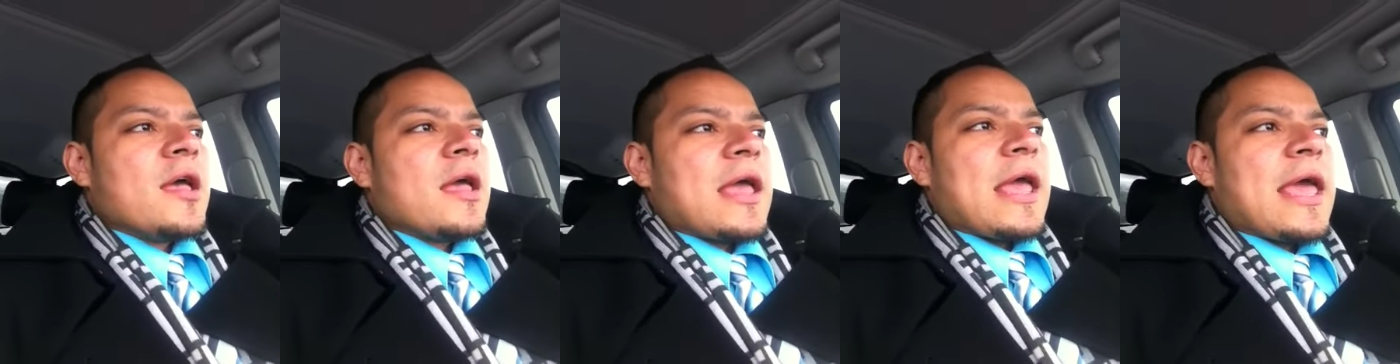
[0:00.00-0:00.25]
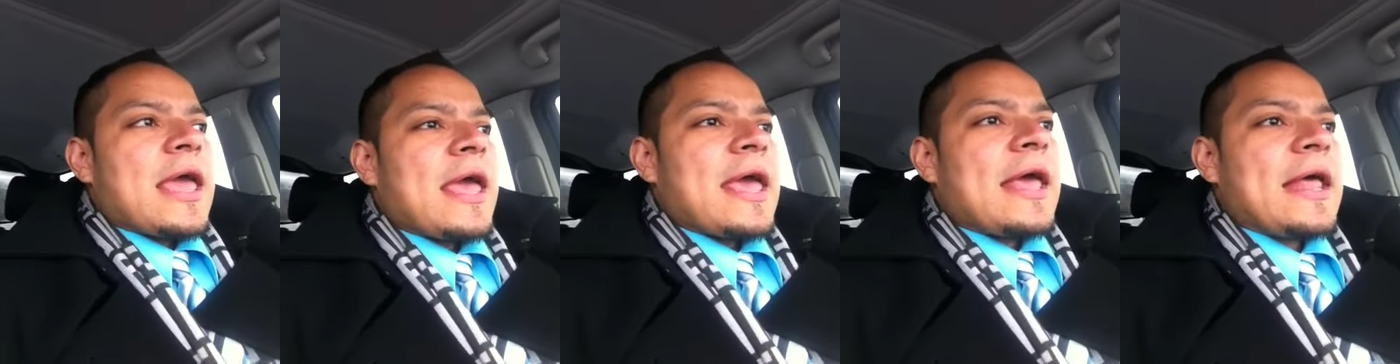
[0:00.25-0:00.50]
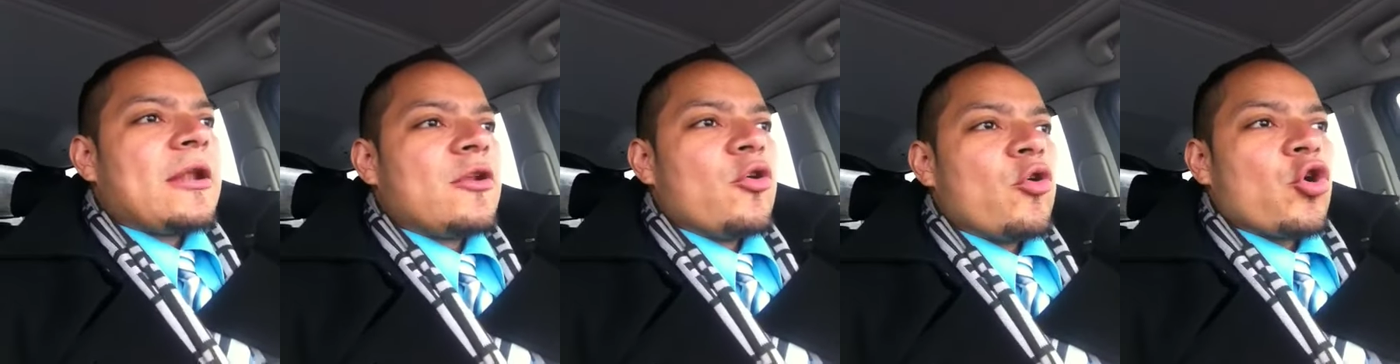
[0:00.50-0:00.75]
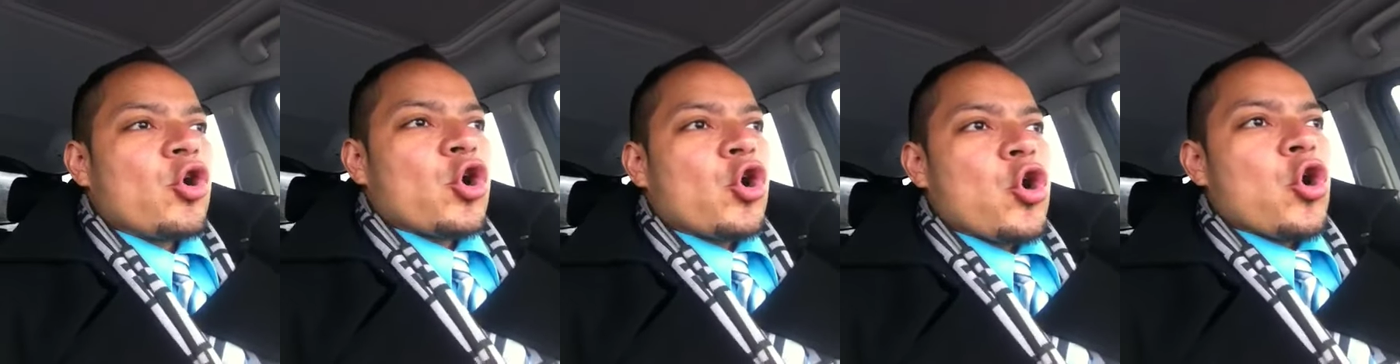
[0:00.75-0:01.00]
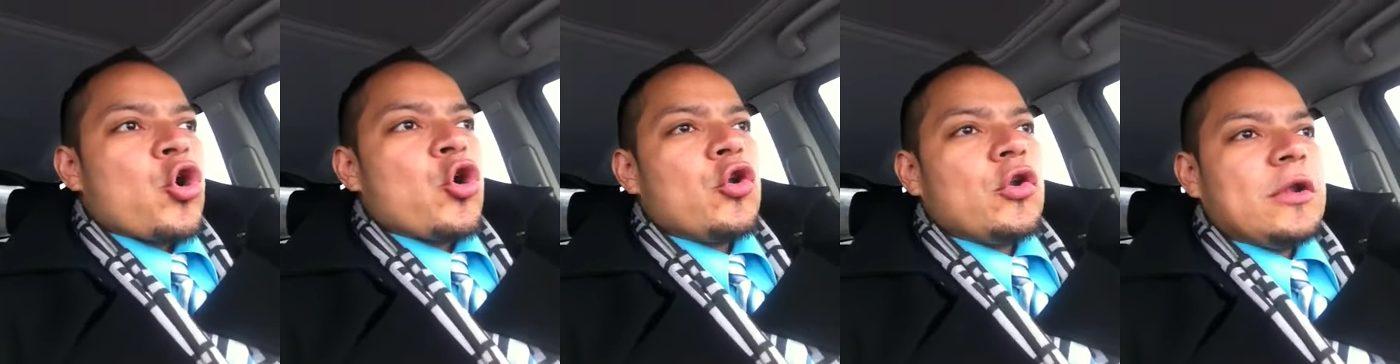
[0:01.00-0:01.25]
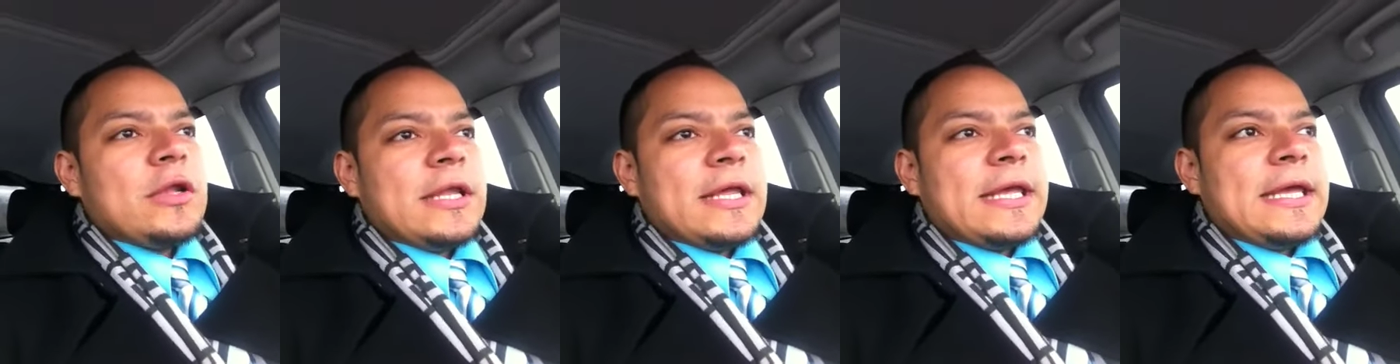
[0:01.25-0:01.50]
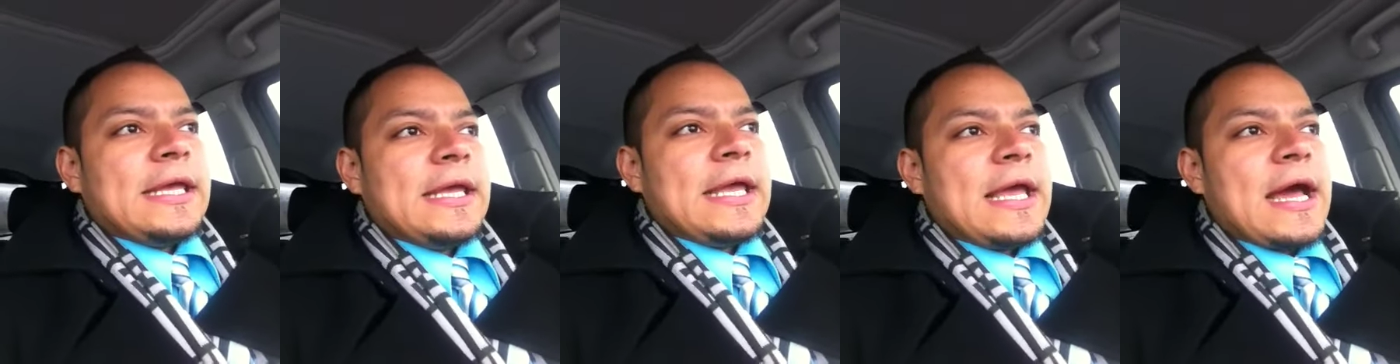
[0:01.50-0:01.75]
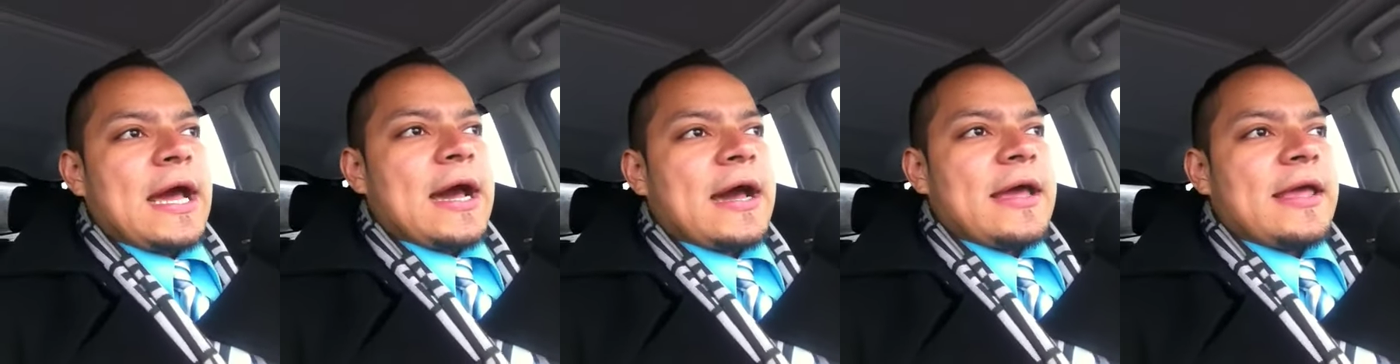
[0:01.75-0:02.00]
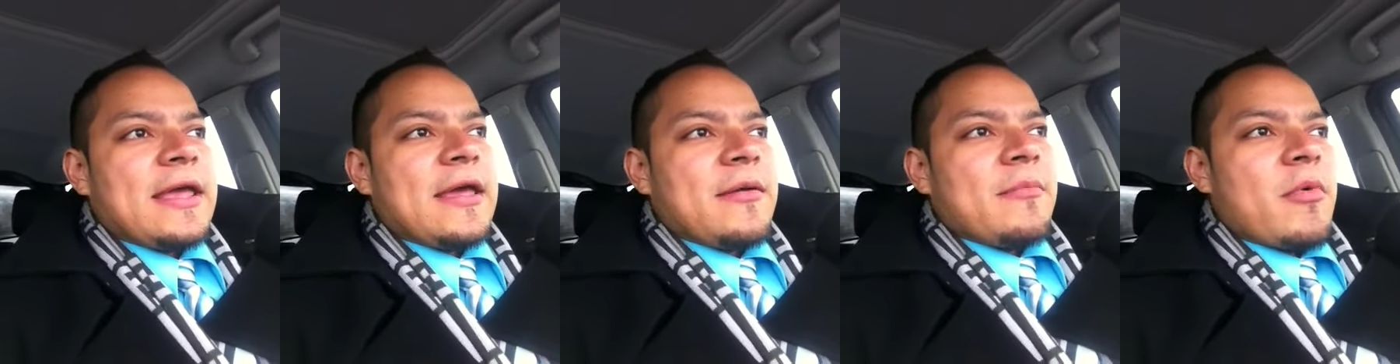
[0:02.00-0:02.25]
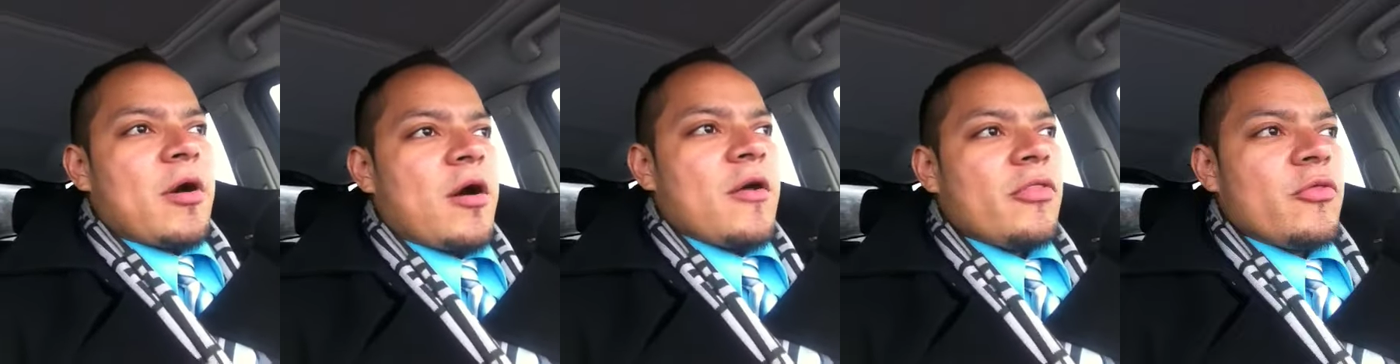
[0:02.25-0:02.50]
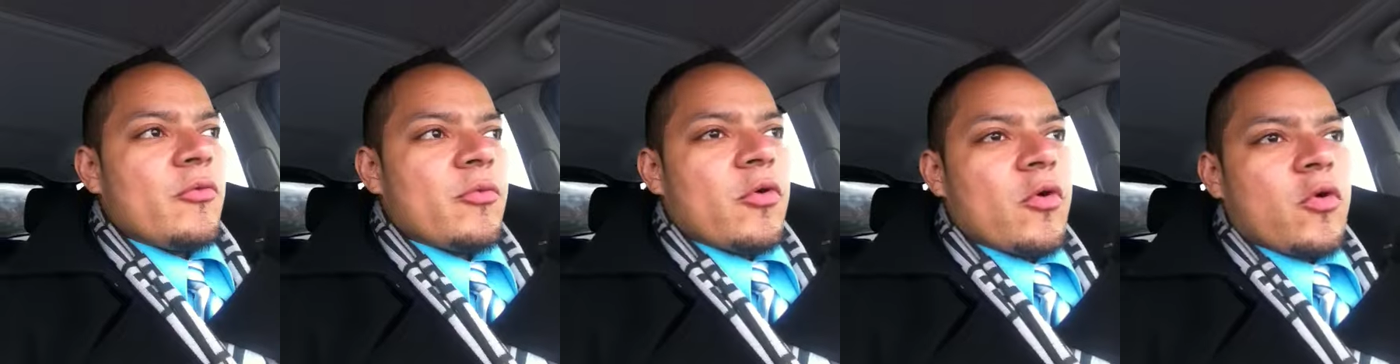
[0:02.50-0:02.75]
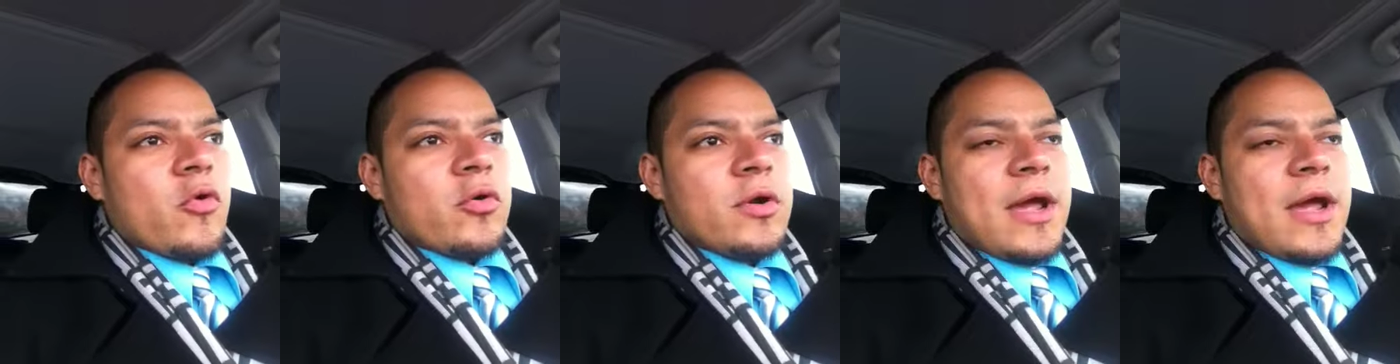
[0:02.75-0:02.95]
and currently I am on the road.